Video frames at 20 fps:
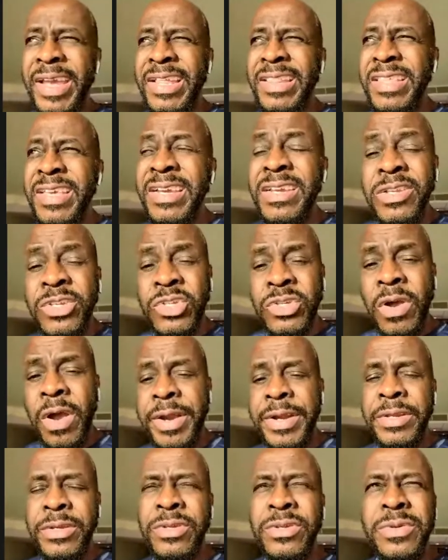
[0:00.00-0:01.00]
And then he
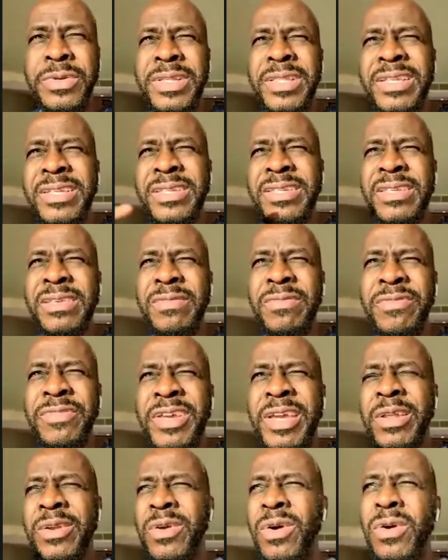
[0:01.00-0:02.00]
started doing this
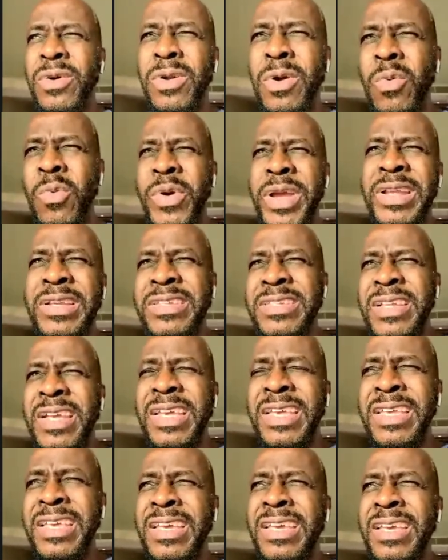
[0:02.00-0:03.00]
event on a
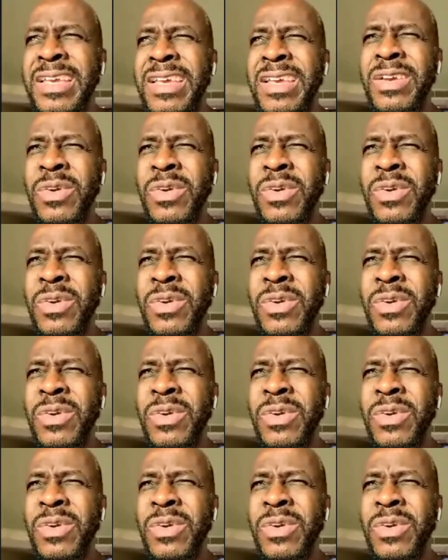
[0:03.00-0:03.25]
Wednesday